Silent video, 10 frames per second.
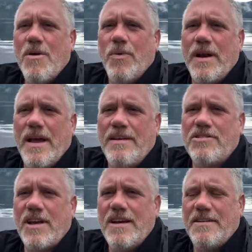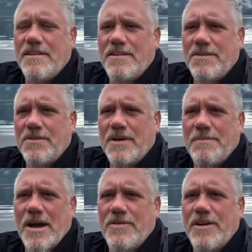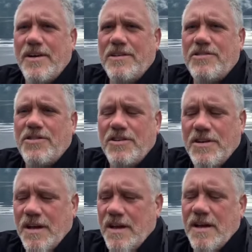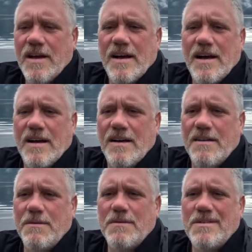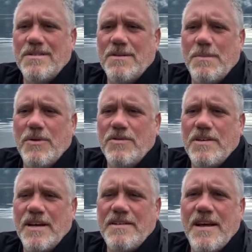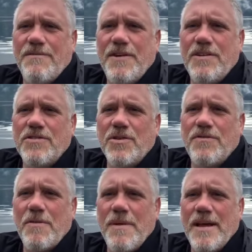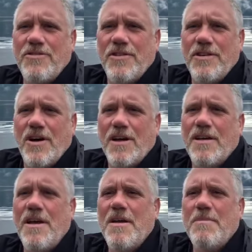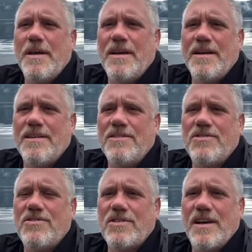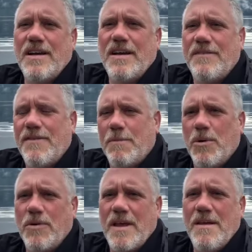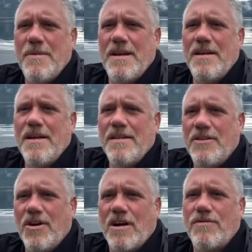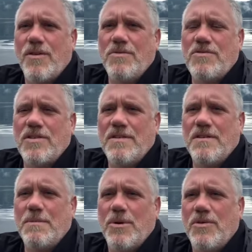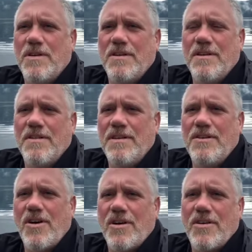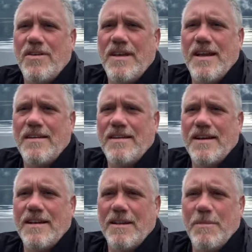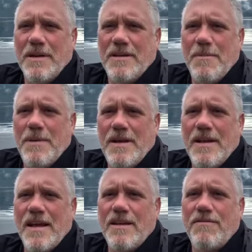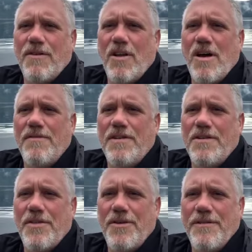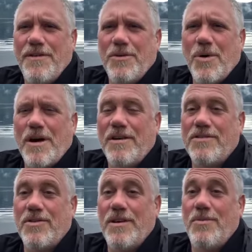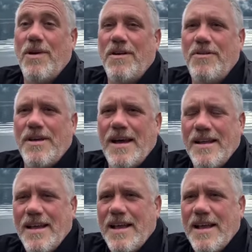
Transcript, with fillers: When I decided to come down here, I stood uh, about uh, 10 feet or so from the edge of the dock because uh, if a boat came in, the dock floats and the boat, uh, the dock could get uh, a little bit tippy and I could fall off into 30 feet of water. So I didn't want to do that.